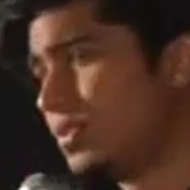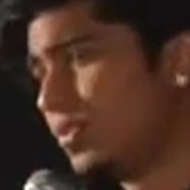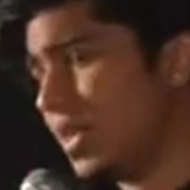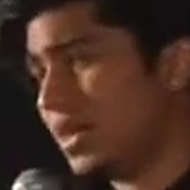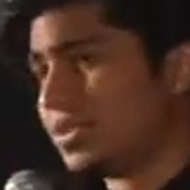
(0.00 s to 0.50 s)

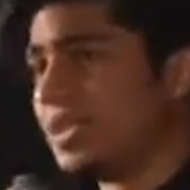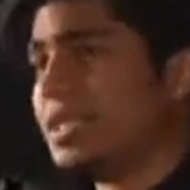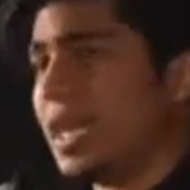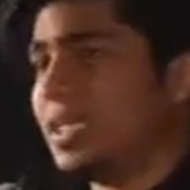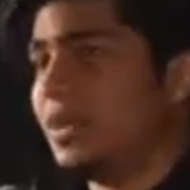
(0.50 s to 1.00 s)

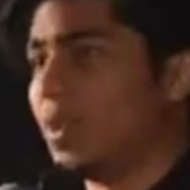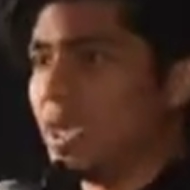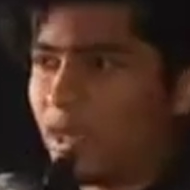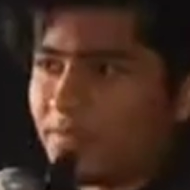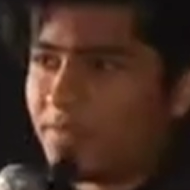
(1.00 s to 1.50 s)
2009, they
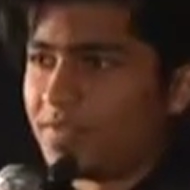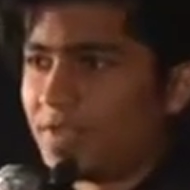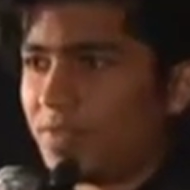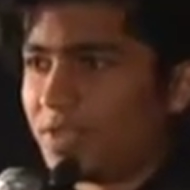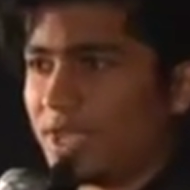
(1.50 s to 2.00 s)
went up
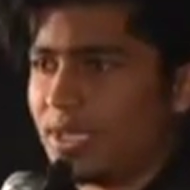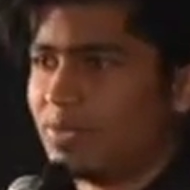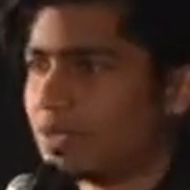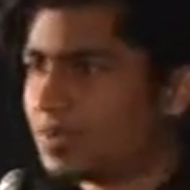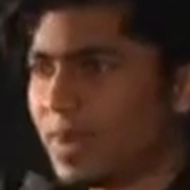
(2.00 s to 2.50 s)
50%.
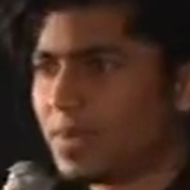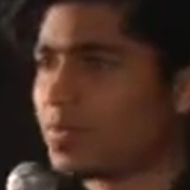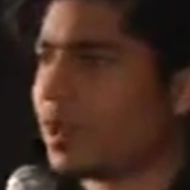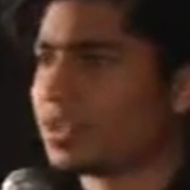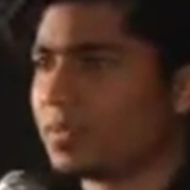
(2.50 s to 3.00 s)
I'm just being
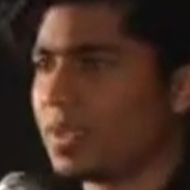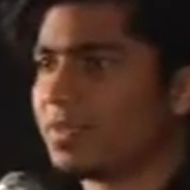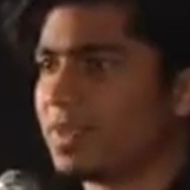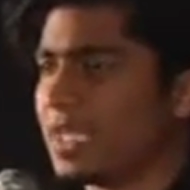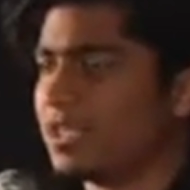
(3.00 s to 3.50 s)

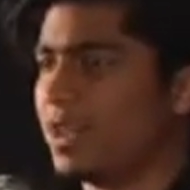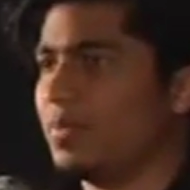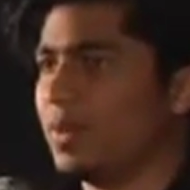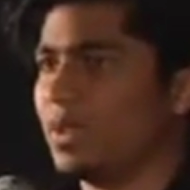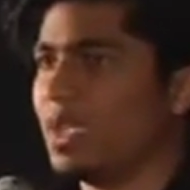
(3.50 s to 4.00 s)
approximate for an
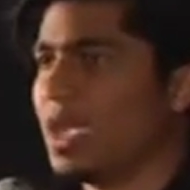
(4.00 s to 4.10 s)
example.